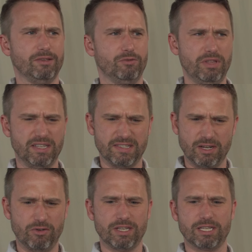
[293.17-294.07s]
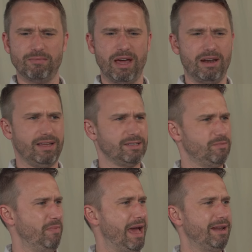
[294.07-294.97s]
He's really serious about it. He gets
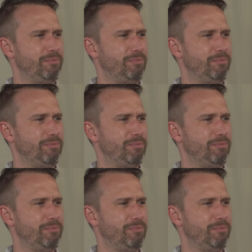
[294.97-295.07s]
mad